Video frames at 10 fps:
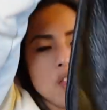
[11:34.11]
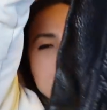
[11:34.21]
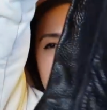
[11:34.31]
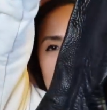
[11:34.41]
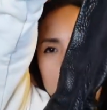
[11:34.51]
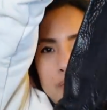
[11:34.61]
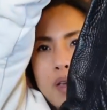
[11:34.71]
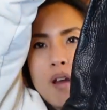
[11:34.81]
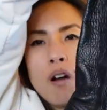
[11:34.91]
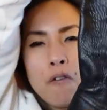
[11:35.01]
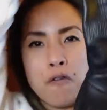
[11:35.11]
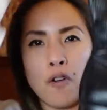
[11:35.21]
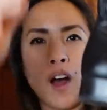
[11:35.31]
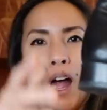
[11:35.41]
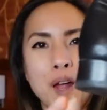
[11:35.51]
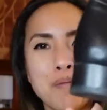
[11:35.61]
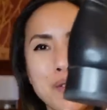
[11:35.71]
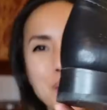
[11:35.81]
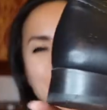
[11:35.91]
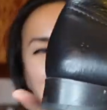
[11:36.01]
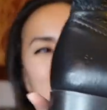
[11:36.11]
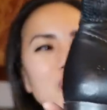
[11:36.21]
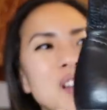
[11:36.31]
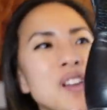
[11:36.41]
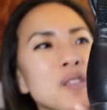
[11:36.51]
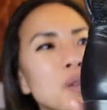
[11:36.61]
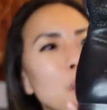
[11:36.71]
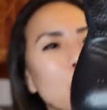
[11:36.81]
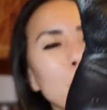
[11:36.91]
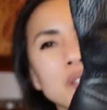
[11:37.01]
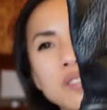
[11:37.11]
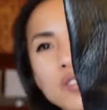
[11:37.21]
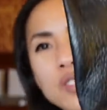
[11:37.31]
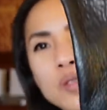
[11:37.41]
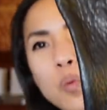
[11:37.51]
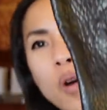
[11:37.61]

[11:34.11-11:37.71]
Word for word: this pair of Frye boots. So it wasn't just